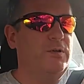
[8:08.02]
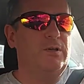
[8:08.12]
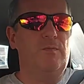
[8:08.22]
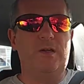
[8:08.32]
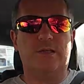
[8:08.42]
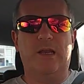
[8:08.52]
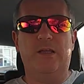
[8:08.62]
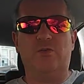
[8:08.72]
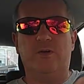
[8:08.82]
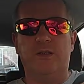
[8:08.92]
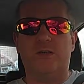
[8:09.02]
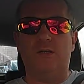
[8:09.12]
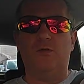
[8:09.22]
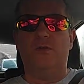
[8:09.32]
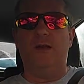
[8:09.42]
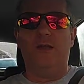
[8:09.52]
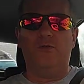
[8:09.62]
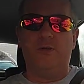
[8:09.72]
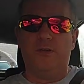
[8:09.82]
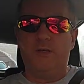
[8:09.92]
with somebody's electrics, because all the
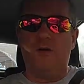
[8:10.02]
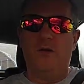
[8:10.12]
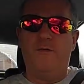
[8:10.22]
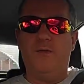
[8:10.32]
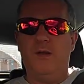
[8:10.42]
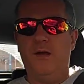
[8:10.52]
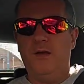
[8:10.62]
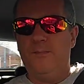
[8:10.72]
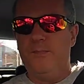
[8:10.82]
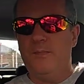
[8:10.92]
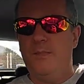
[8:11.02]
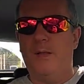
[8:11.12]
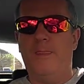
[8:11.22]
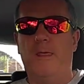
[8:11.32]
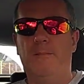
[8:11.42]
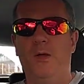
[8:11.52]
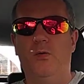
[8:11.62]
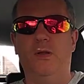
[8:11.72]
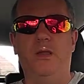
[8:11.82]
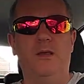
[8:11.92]
electrics had gone off on a
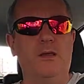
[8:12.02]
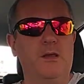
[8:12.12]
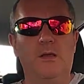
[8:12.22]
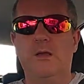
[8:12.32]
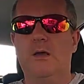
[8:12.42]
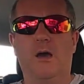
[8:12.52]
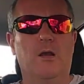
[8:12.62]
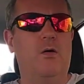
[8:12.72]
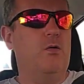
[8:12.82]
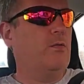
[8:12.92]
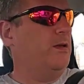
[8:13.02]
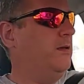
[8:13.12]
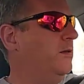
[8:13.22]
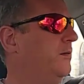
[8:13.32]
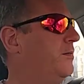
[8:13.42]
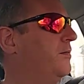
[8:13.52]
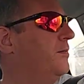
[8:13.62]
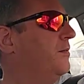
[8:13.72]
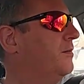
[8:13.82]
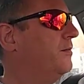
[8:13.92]
building, along with,
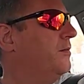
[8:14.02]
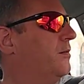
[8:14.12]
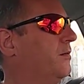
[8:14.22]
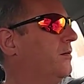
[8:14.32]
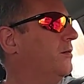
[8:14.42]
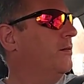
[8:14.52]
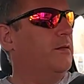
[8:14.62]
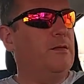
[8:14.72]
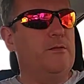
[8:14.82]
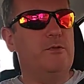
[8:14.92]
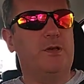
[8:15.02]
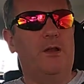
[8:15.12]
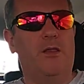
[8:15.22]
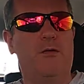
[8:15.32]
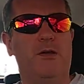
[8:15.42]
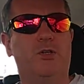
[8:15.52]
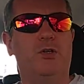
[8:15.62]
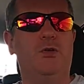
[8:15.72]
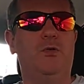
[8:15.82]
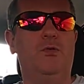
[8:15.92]
there was another
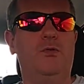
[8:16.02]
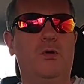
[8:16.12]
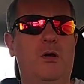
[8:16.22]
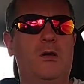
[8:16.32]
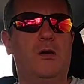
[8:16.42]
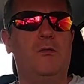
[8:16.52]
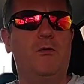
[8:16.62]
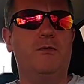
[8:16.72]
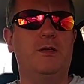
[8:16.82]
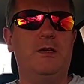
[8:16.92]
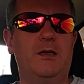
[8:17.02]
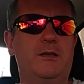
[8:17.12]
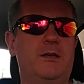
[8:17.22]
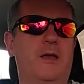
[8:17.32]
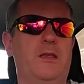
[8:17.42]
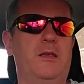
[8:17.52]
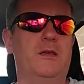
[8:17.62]
issue, what was it yesterday?